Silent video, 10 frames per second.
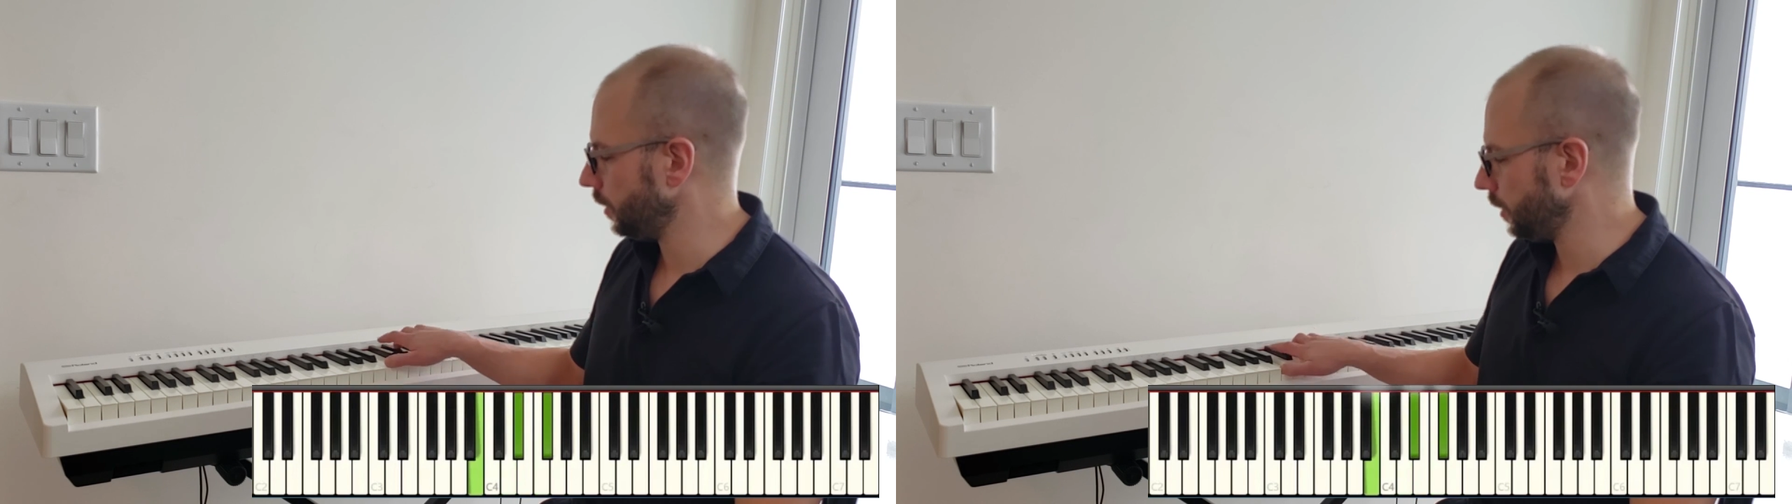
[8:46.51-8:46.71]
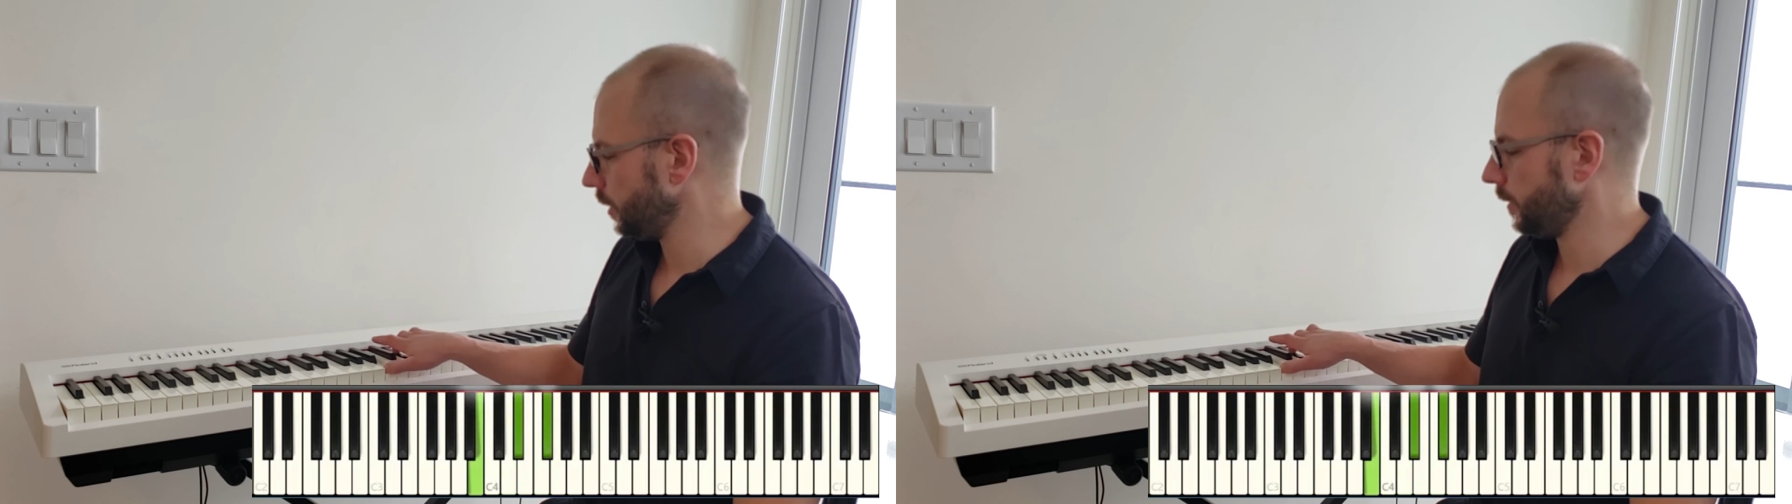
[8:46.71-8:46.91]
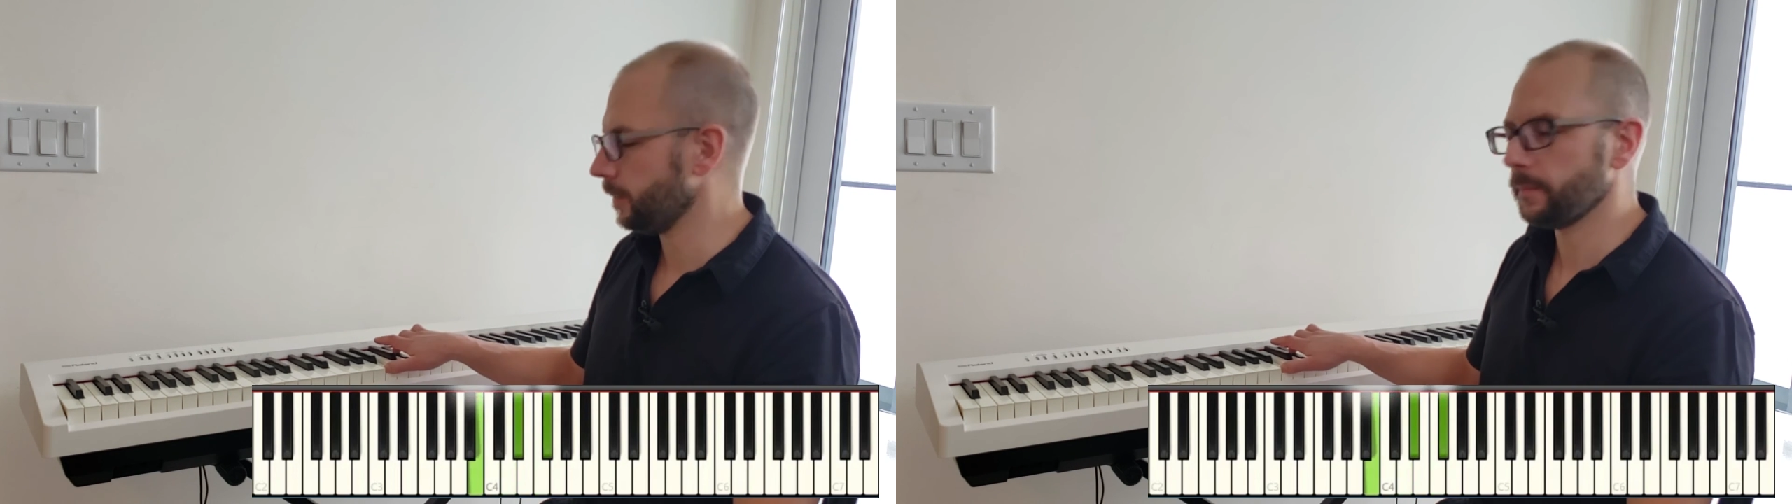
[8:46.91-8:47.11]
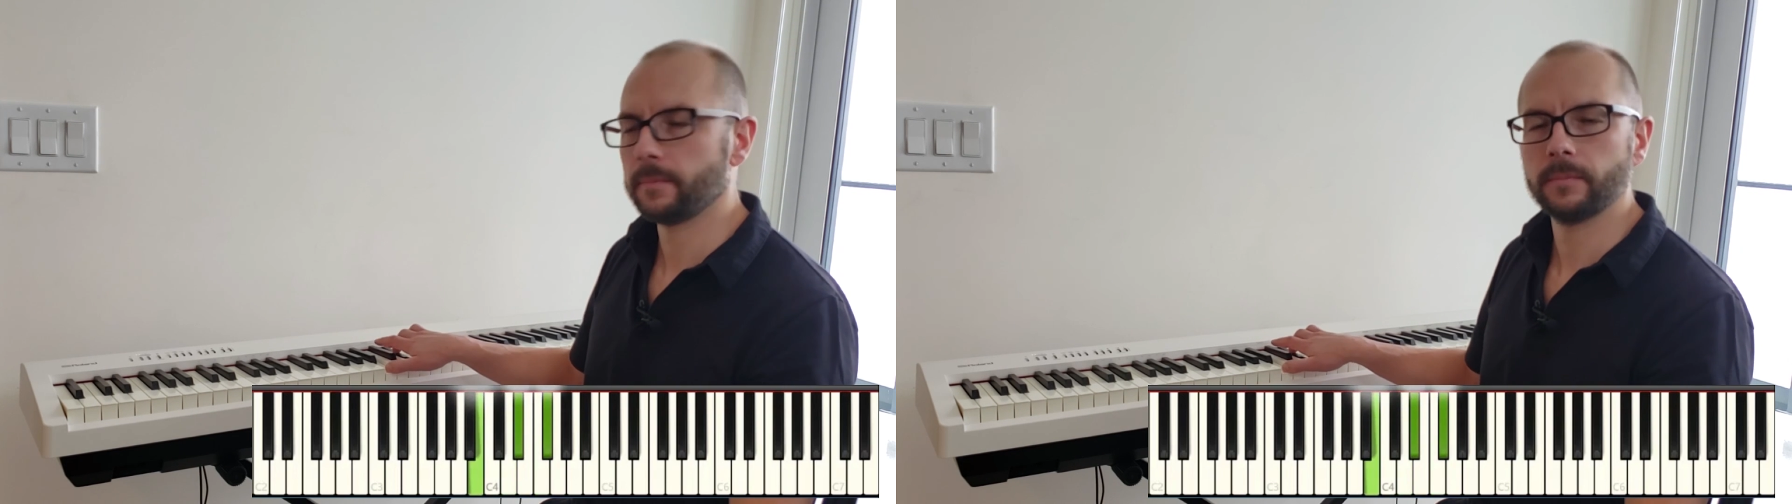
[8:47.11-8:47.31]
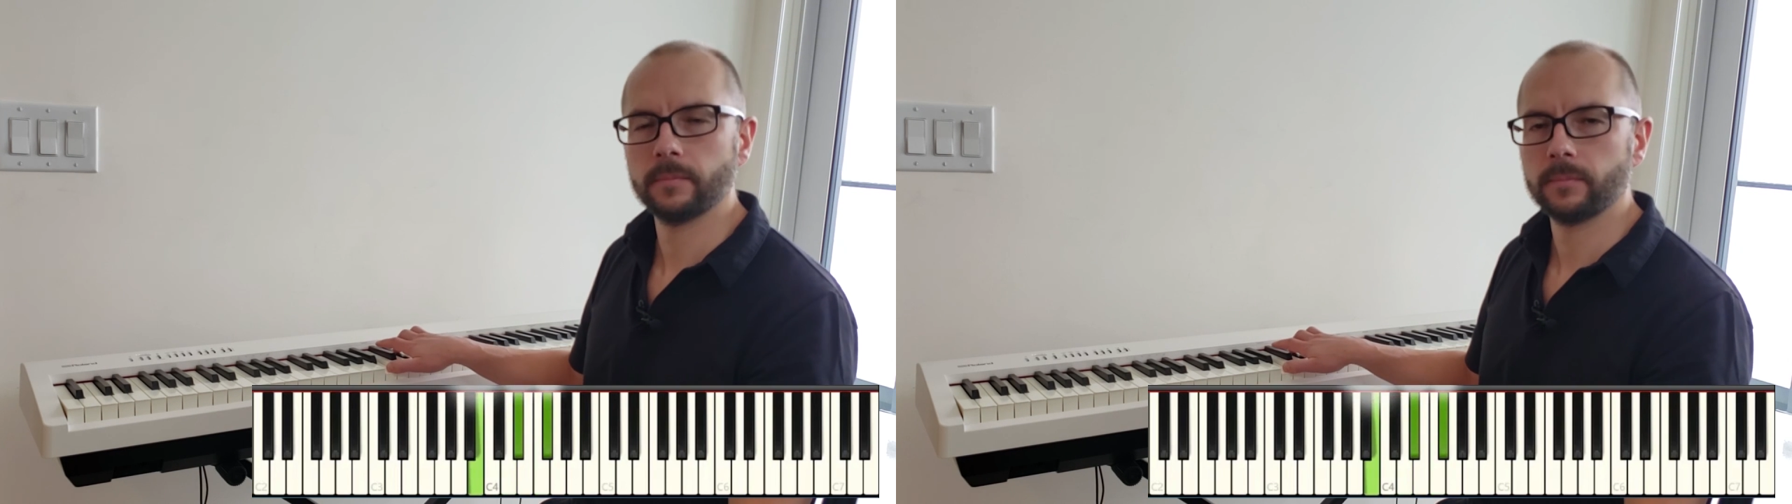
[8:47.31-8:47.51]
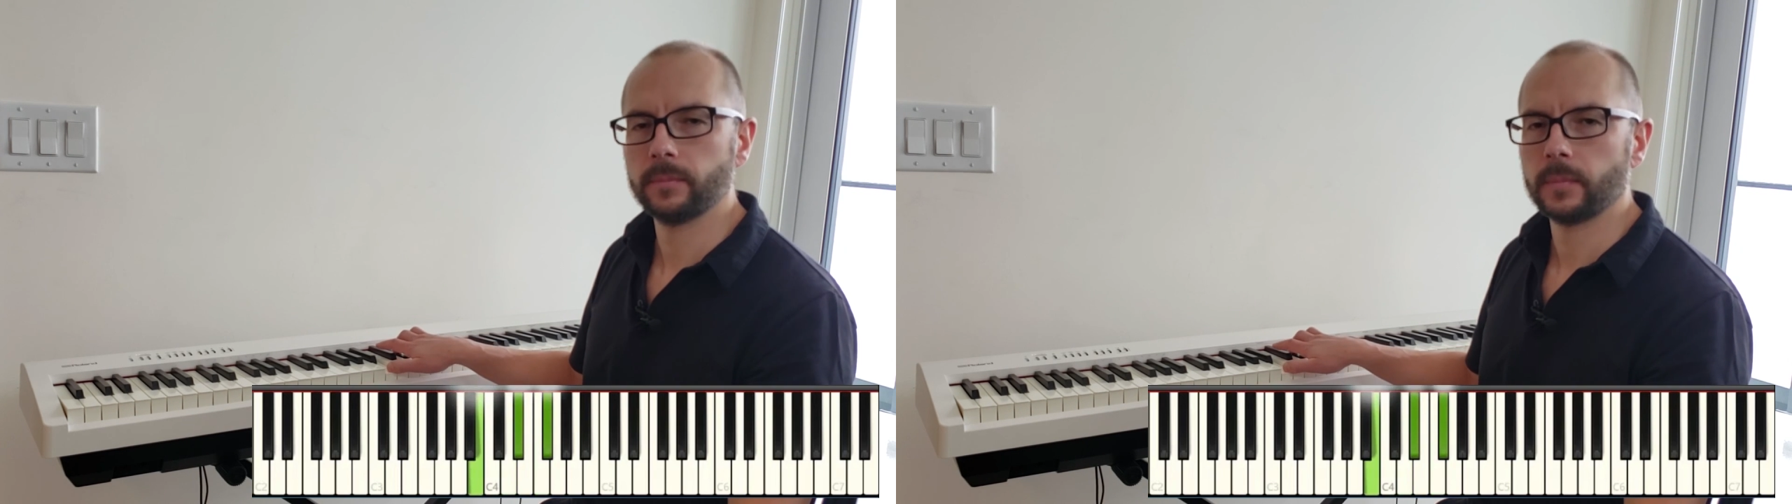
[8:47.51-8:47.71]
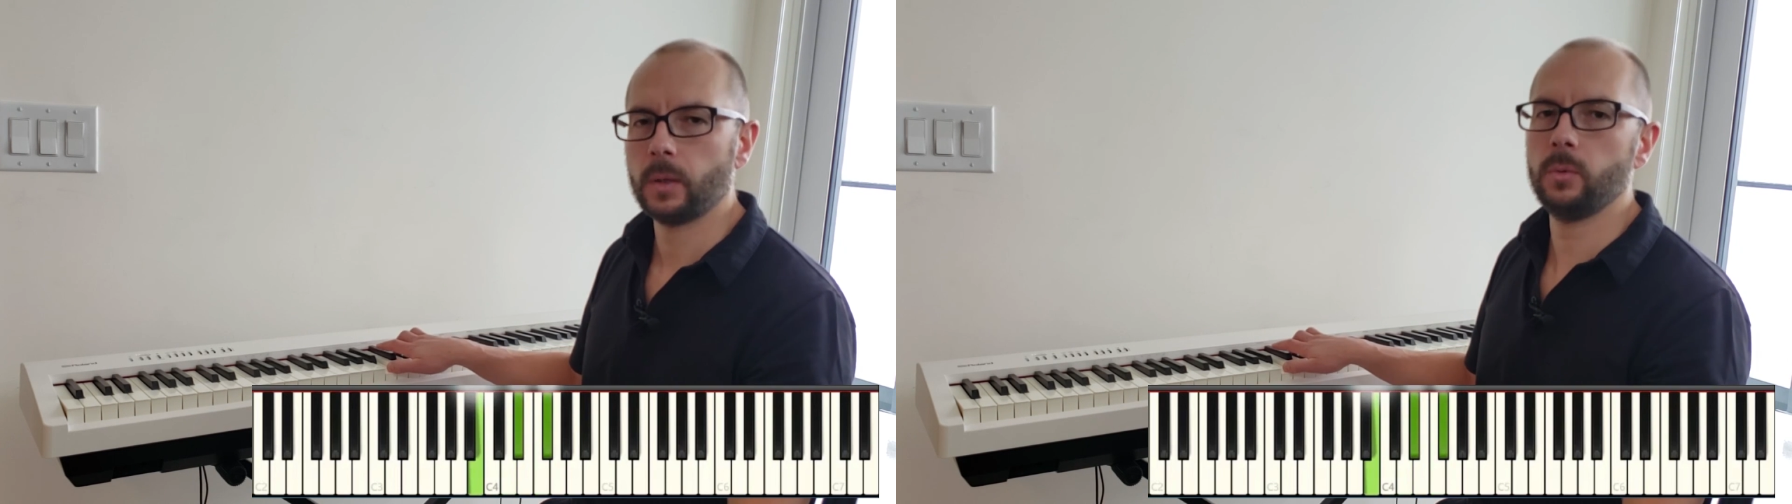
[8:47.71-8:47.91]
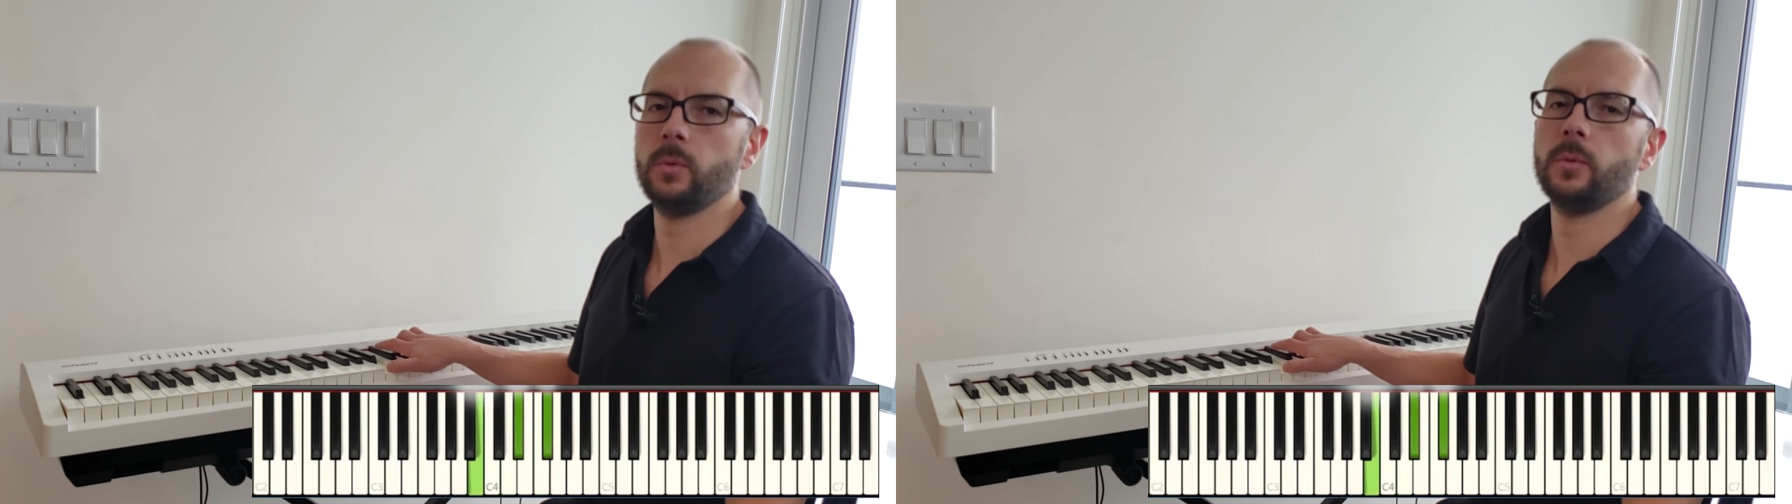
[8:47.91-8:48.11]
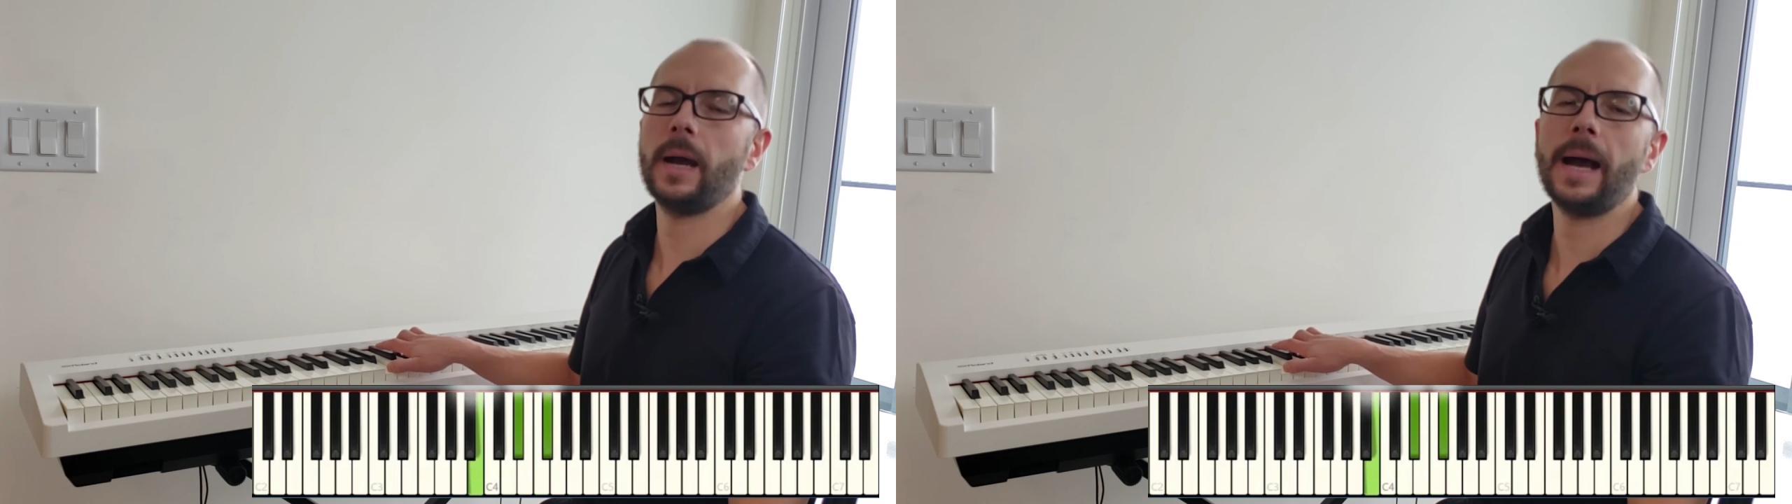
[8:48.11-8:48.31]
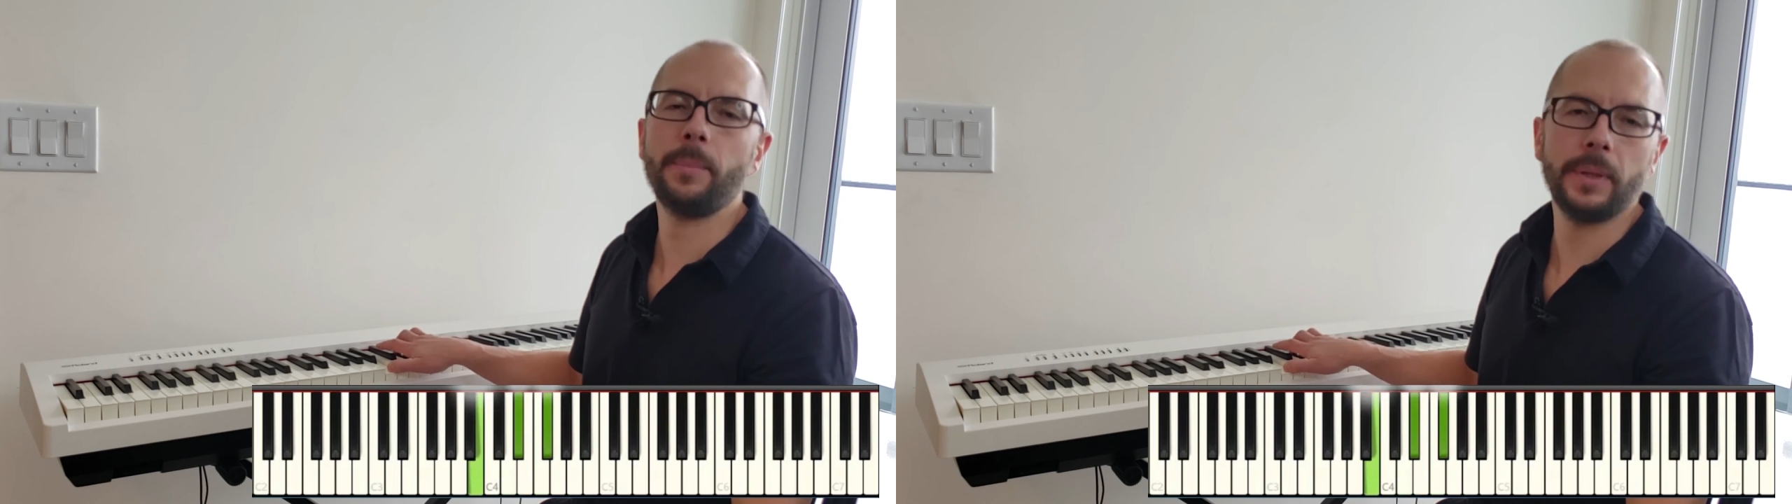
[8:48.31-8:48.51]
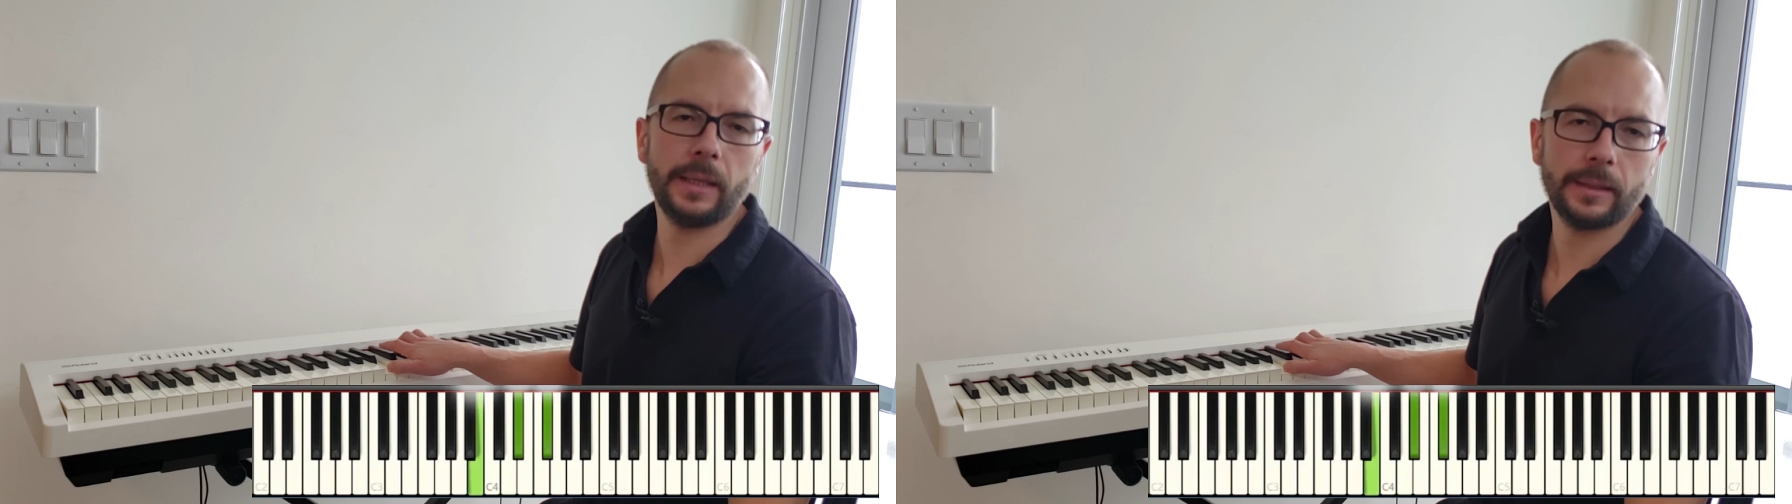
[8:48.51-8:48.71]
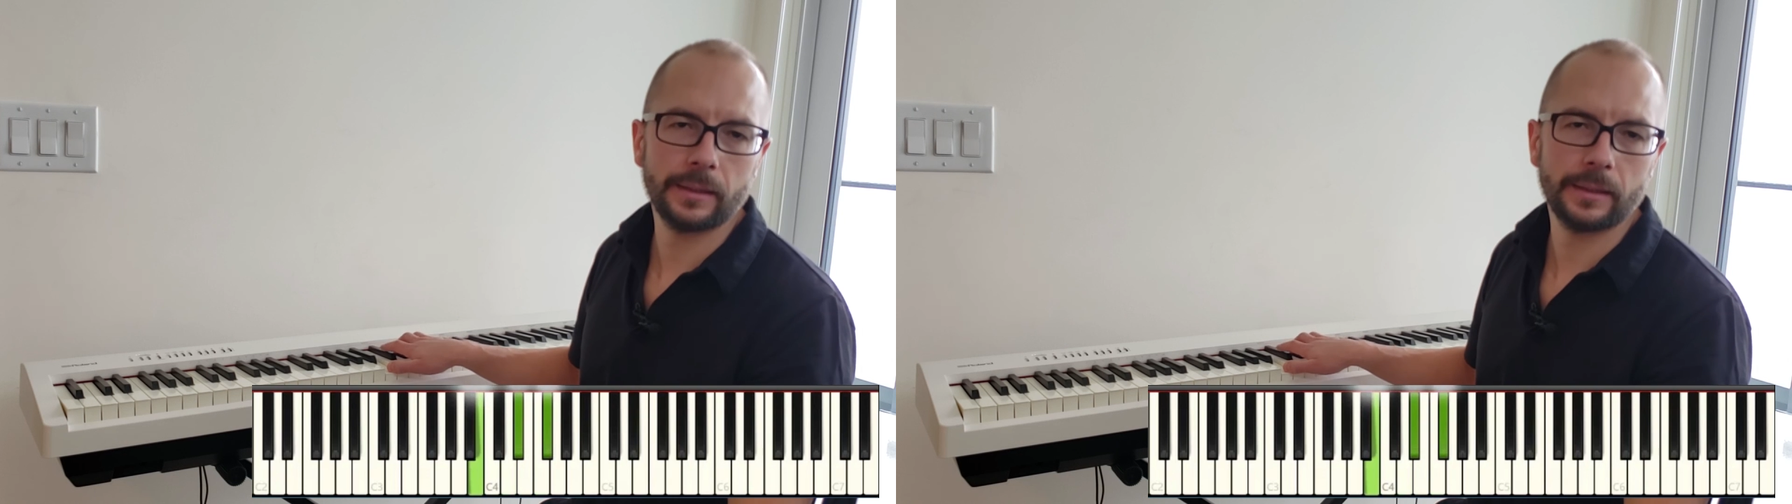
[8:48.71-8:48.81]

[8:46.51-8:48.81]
oh, happy.